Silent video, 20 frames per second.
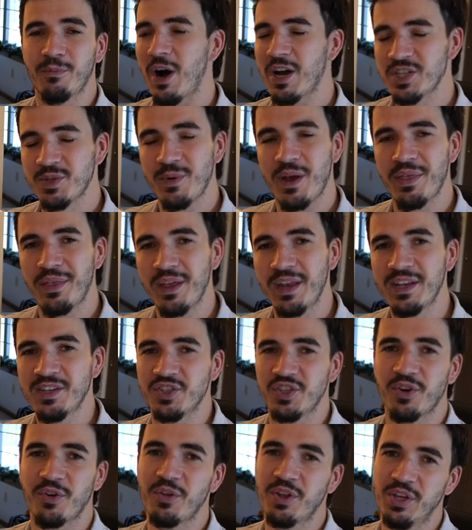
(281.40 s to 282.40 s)
wash method
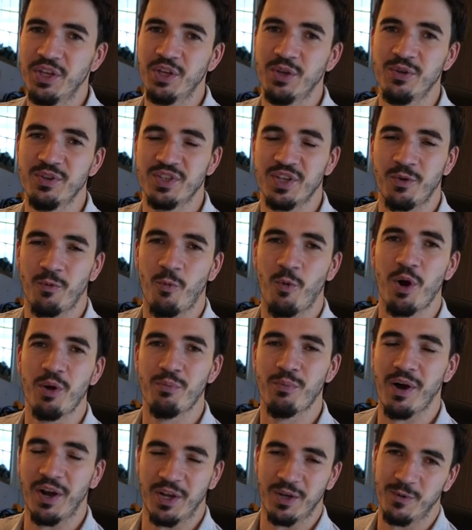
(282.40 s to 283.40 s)
is you're only using one
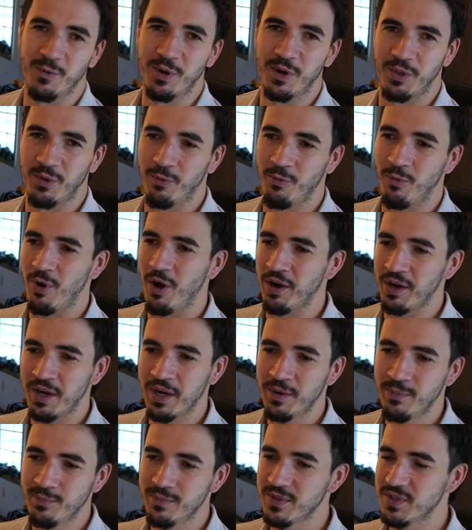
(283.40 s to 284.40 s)
bucket worth of
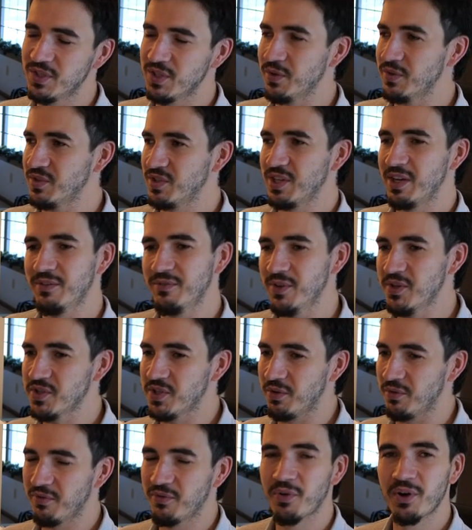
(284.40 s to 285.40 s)
water. So instead of
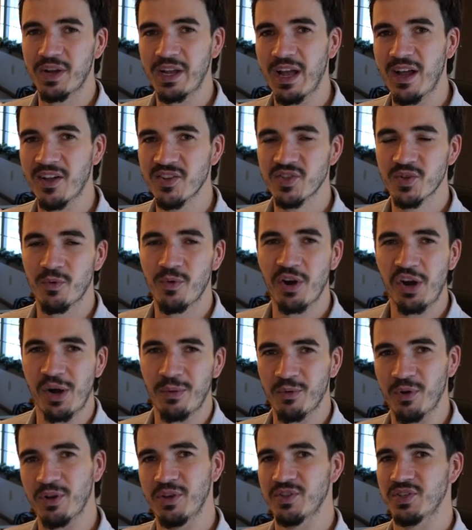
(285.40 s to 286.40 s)
using four gallons of water,
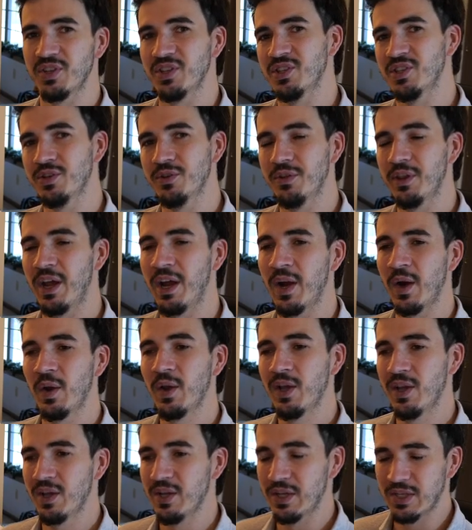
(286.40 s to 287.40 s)
I'm only using two there.
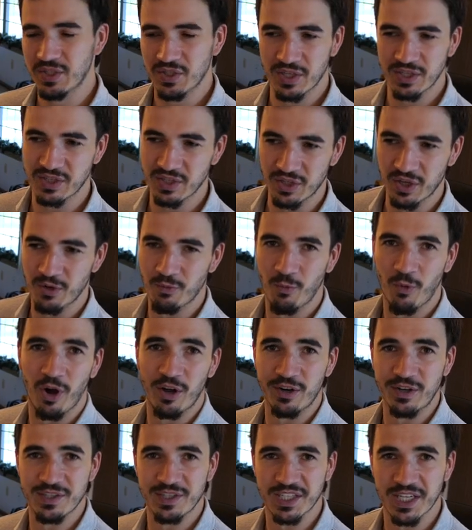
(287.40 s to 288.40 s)
So that's a good
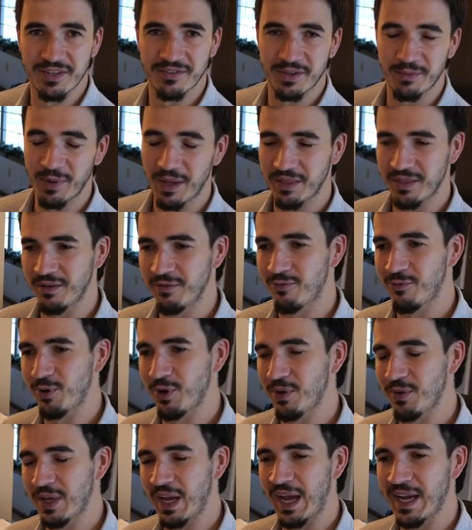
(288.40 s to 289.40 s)
water saving method for
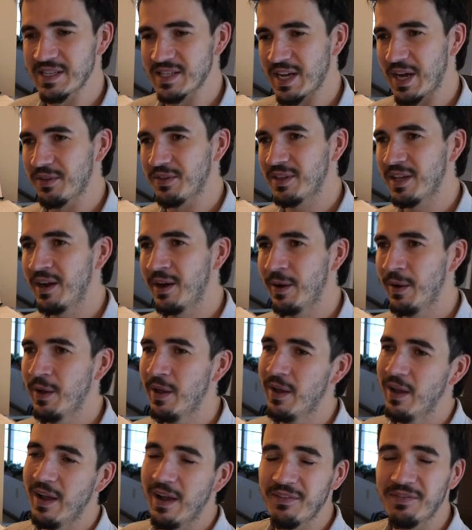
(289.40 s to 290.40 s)
you guys out there.
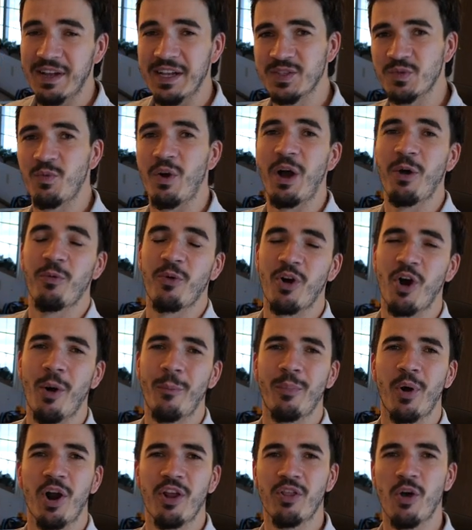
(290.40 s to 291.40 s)
That's why we're
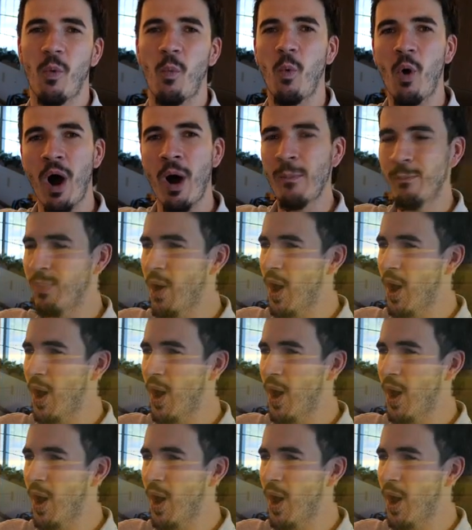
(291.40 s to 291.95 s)
all part of the one